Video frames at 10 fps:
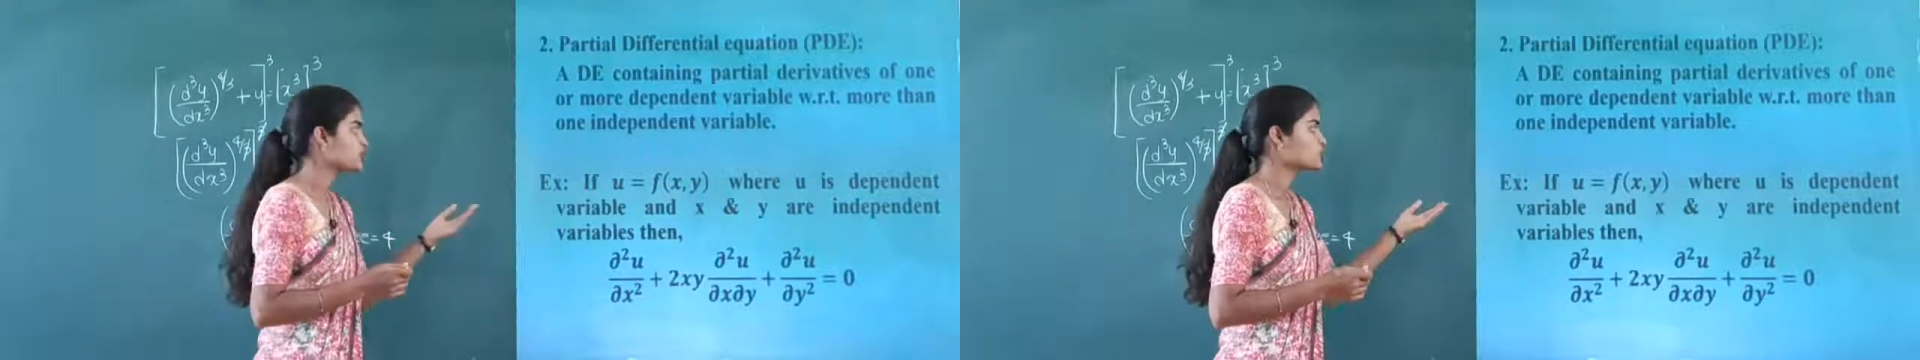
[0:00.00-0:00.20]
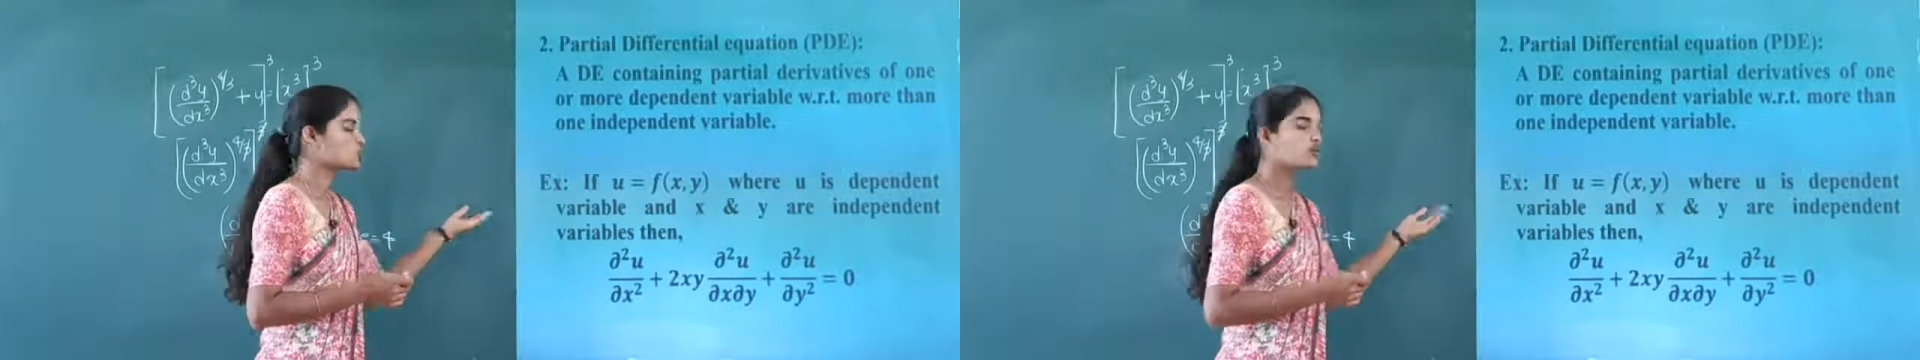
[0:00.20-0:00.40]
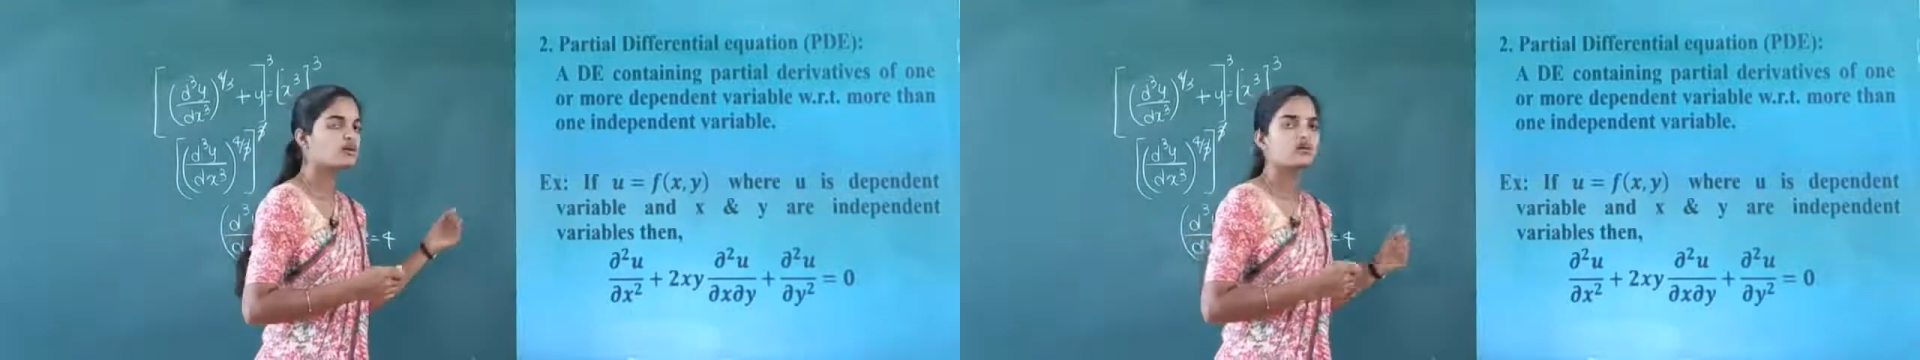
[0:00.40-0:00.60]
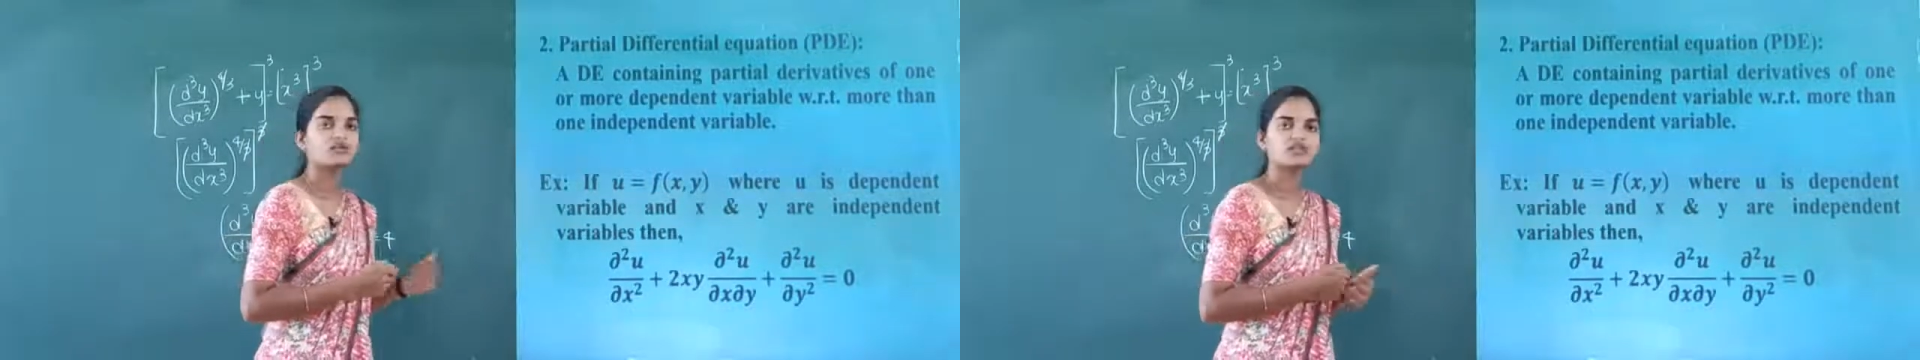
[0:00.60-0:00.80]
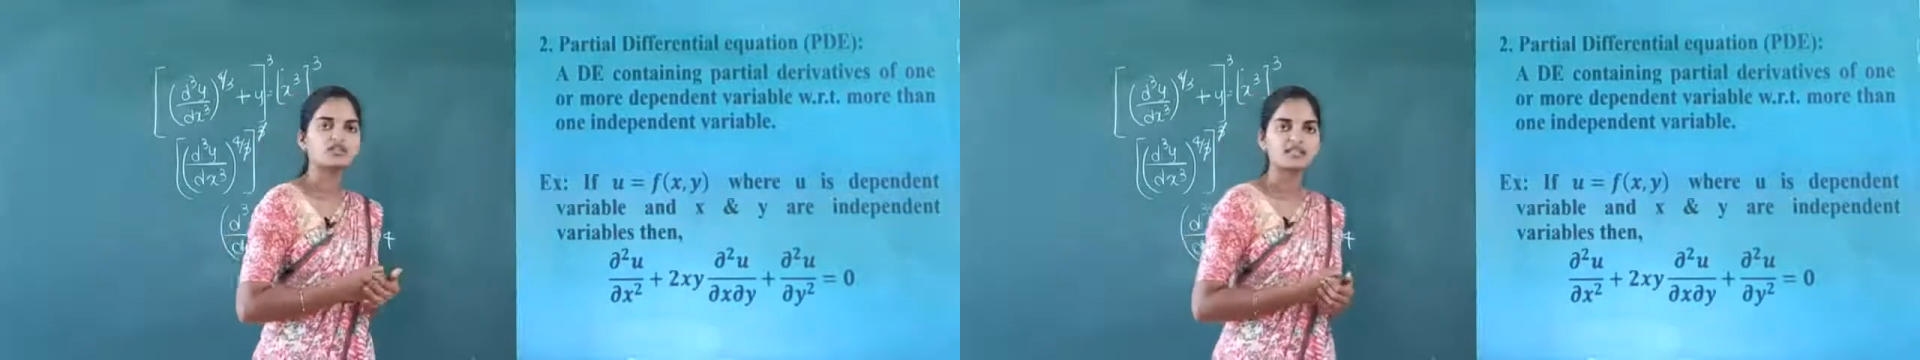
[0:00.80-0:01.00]
So
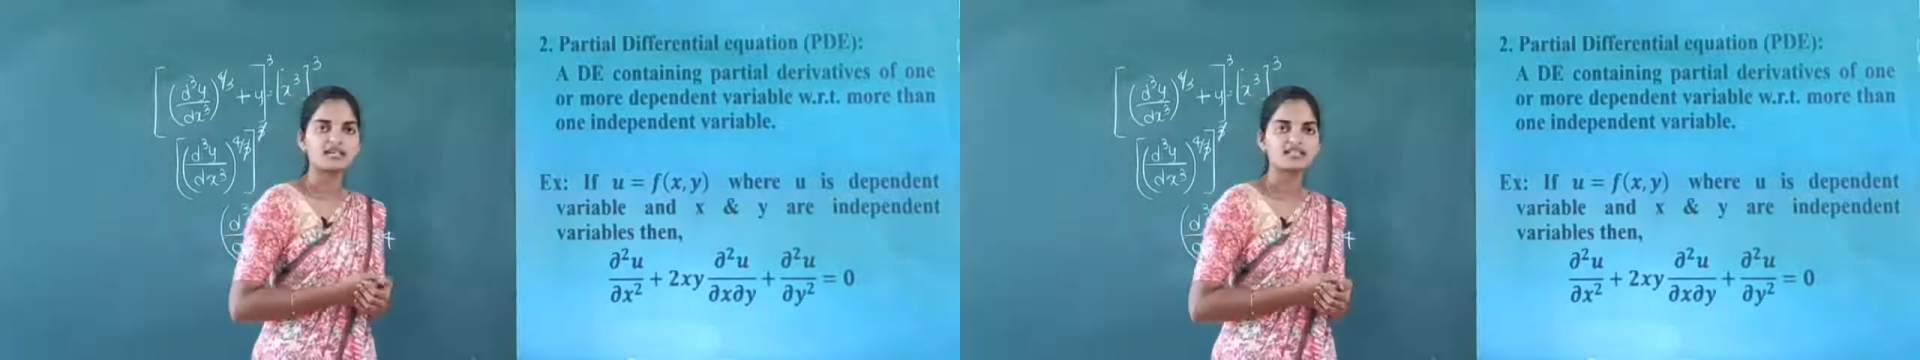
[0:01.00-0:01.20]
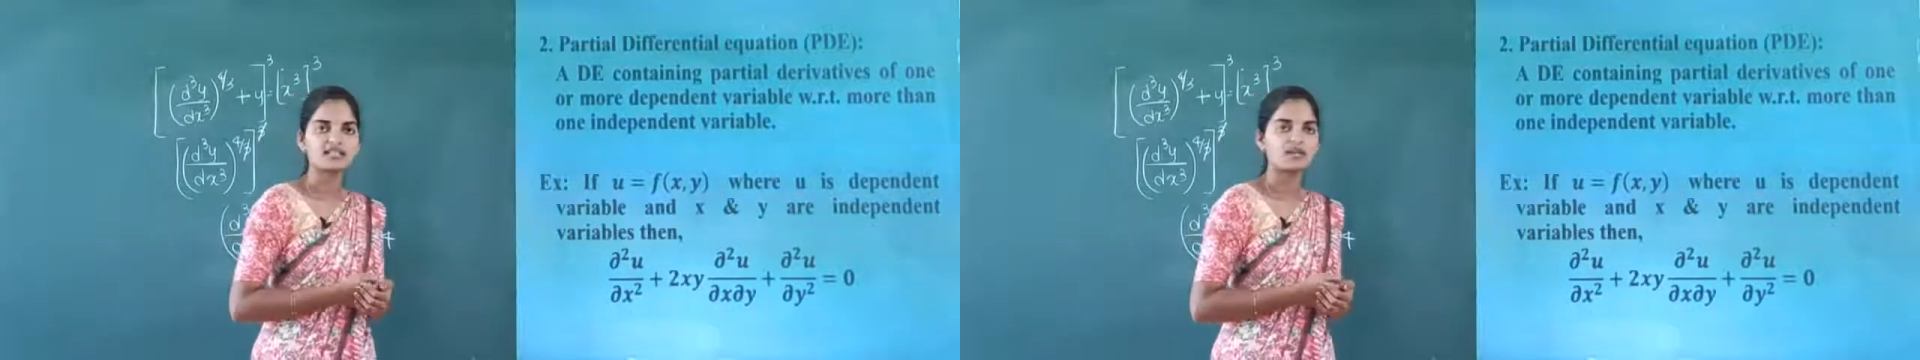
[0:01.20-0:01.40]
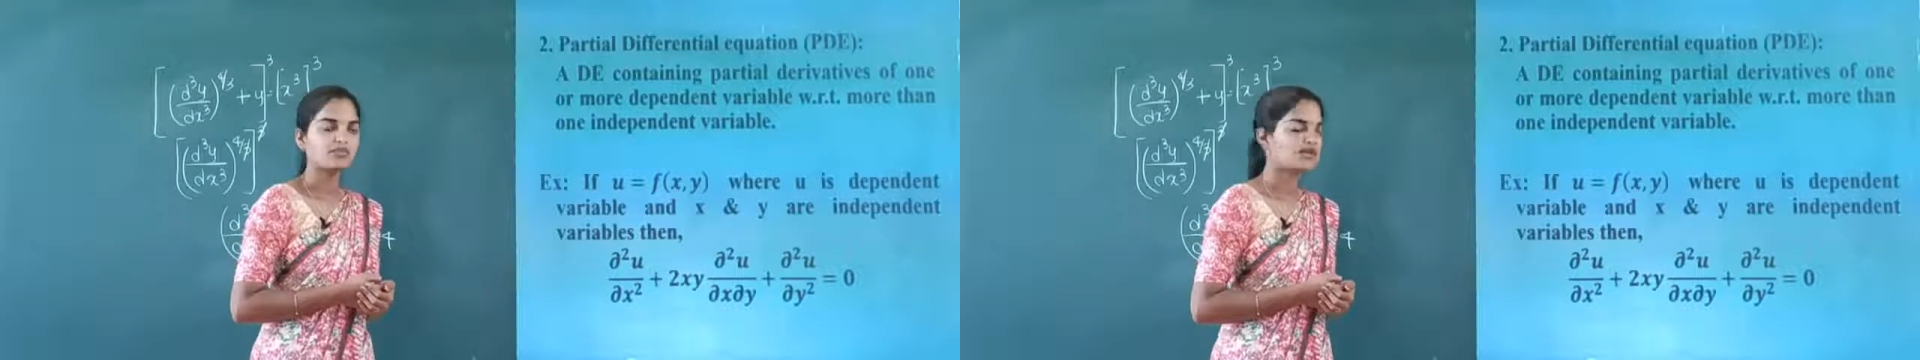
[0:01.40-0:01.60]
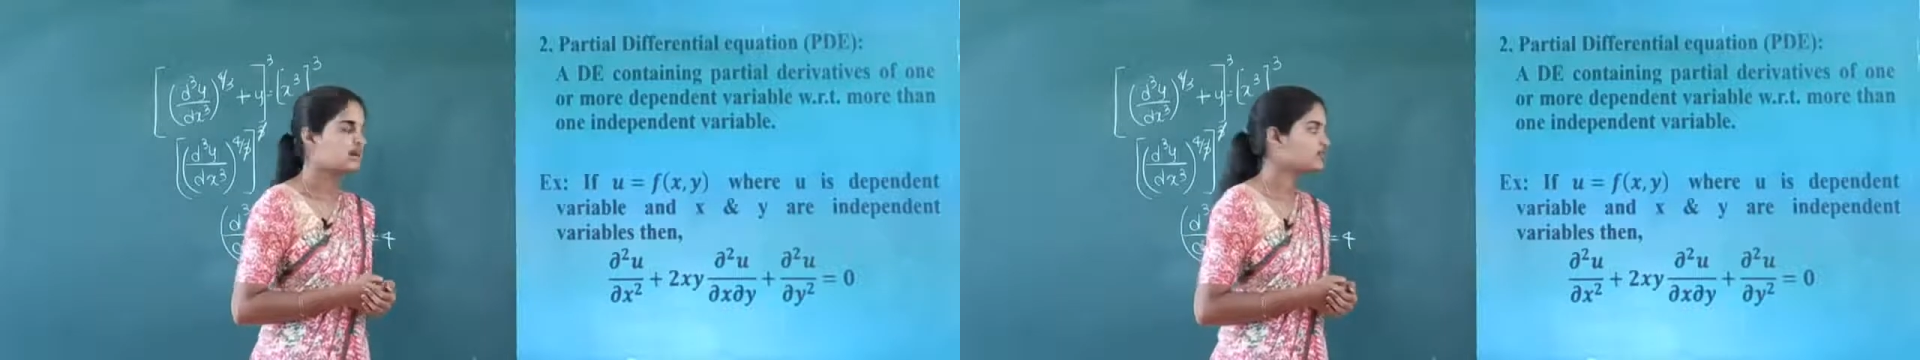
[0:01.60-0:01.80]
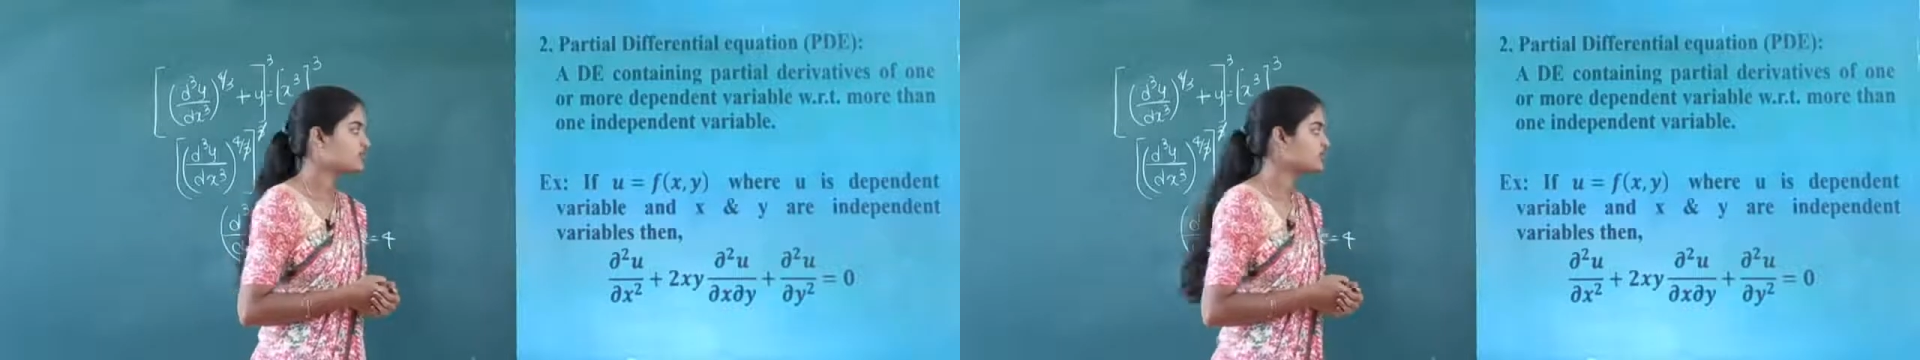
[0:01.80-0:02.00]
with example I
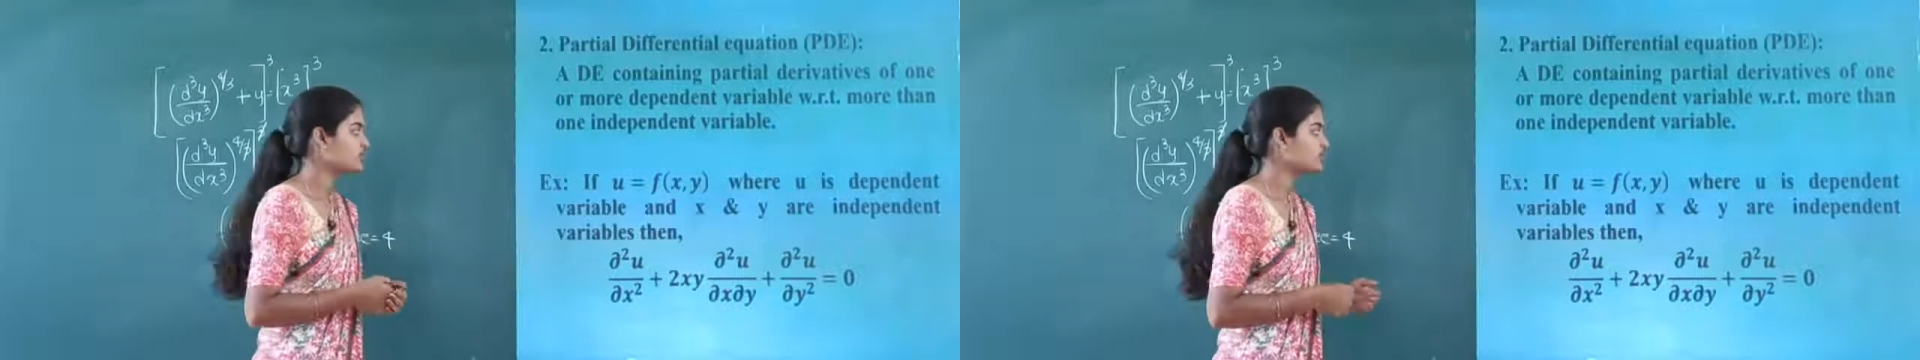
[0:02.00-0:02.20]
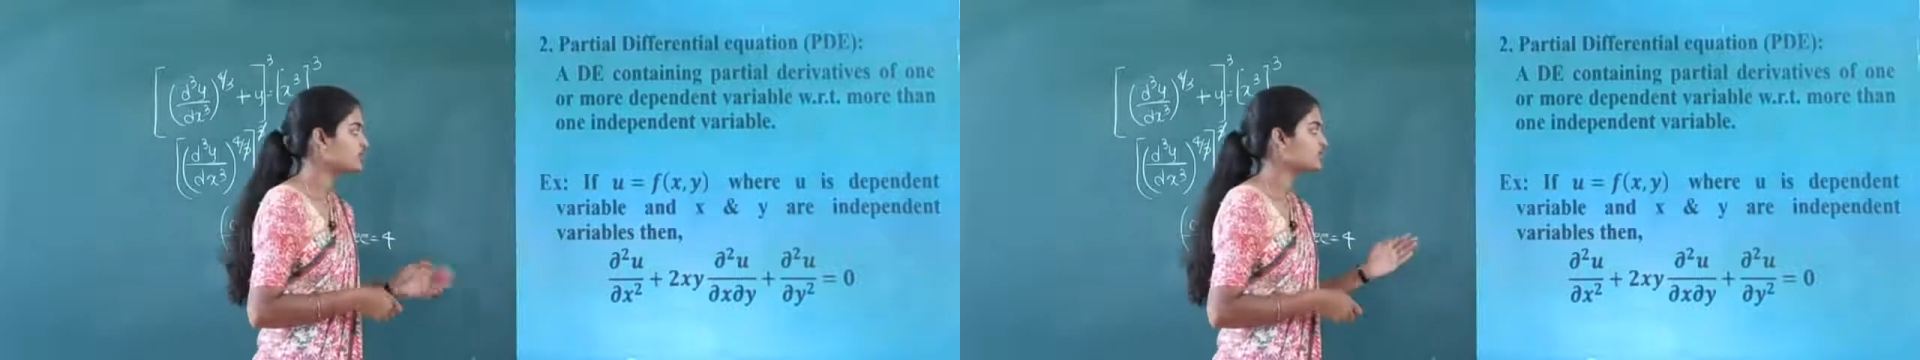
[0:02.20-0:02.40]
have taken,